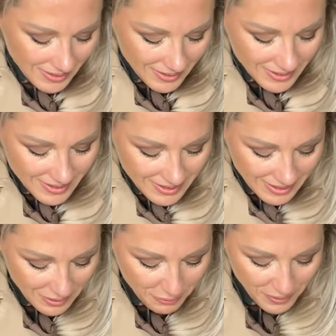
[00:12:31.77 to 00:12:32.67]
So it's
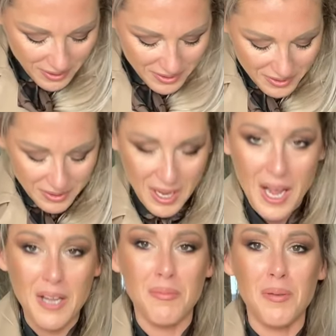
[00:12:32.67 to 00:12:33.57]
like first
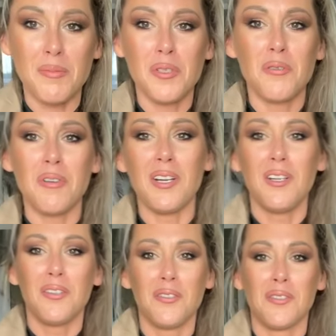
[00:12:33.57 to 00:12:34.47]
time I'm
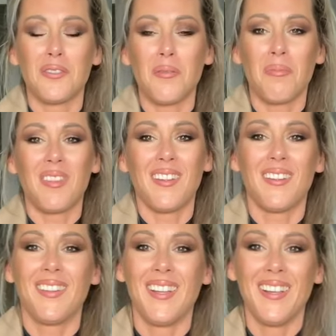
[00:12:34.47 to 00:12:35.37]
trying on
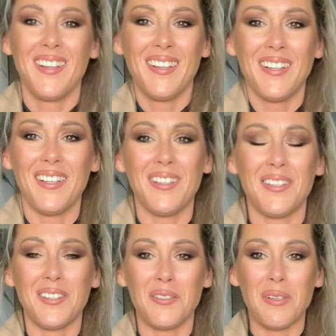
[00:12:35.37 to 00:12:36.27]
something. It
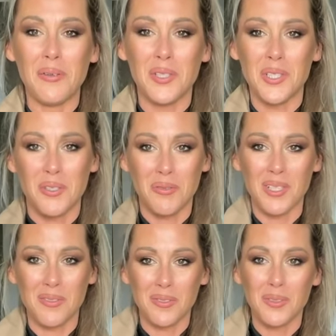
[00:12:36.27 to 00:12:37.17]
is very
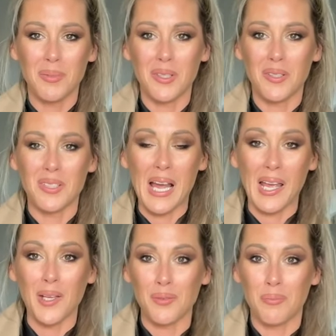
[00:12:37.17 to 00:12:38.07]
stressful because I
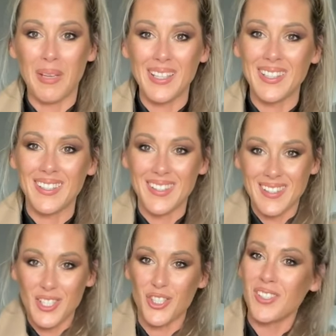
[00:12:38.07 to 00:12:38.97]
have to make the
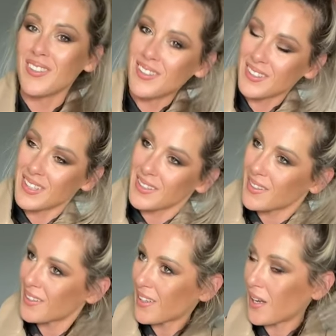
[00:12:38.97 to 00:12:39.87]
decision that
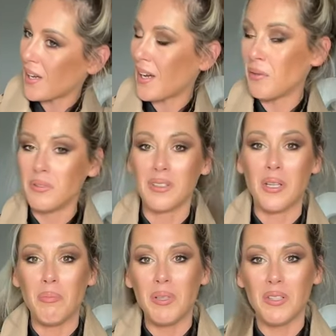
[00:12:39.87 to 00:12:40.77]
I will
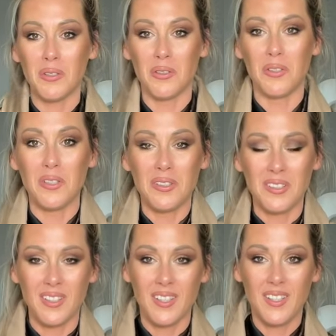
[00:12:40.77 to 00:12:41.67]
keep it or not.
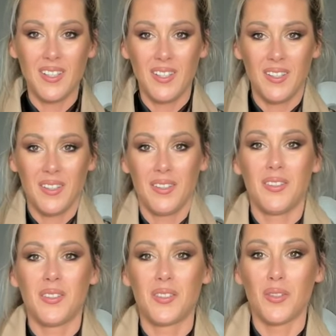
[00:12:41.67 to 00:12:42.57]

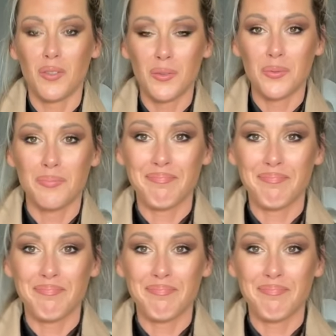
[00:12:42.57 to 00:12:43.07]
So